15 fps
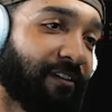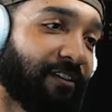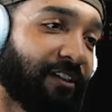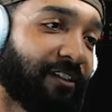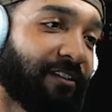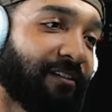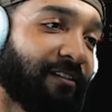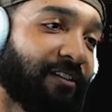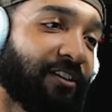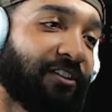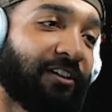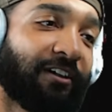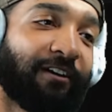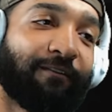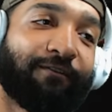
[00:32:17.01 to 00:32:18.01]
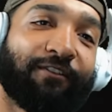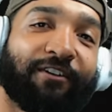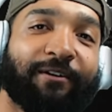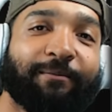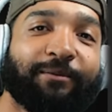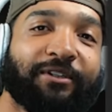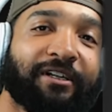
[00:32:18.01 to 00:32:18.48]
Just to
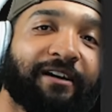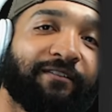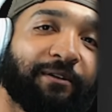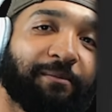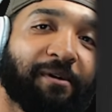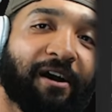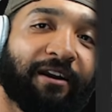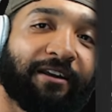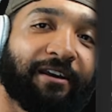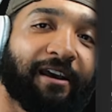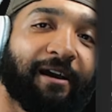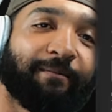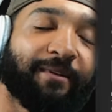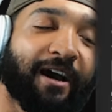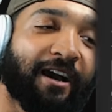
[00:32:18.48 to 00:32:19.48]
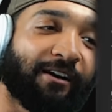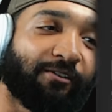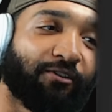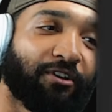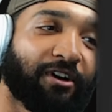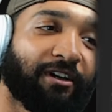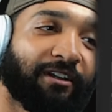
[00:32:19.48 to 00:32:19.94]
confirm to everybody, I'm not
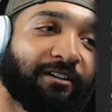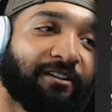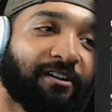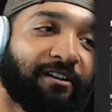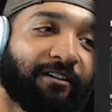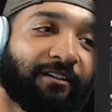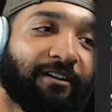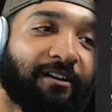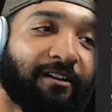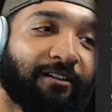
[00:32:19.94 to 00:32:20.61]
greedy, dog.